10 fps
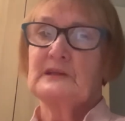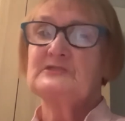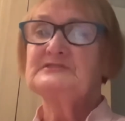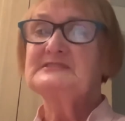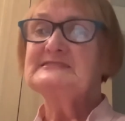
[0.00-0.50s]

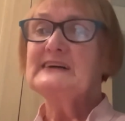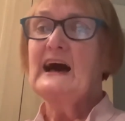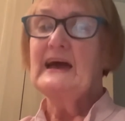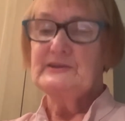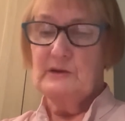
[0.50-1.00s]
to
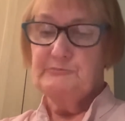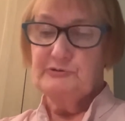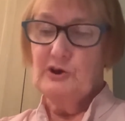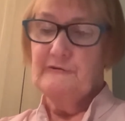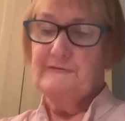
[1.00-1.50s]
design a
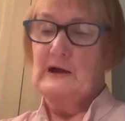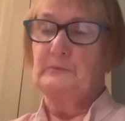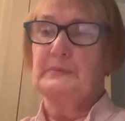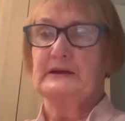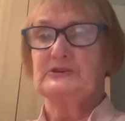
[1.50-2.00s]
profile
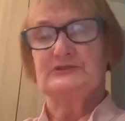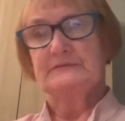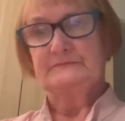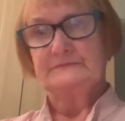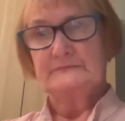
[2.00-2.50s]
picture
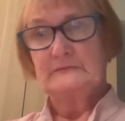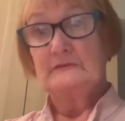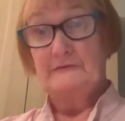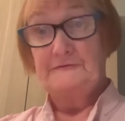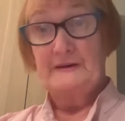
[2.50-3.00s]

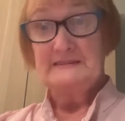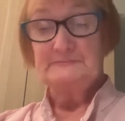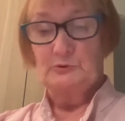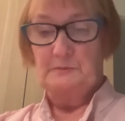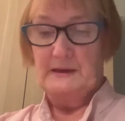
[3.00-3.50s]
for a
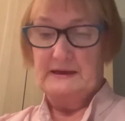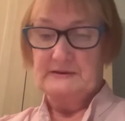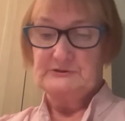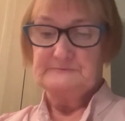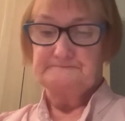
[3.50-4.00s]
Facebook
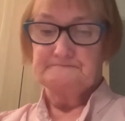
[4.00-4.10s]
page,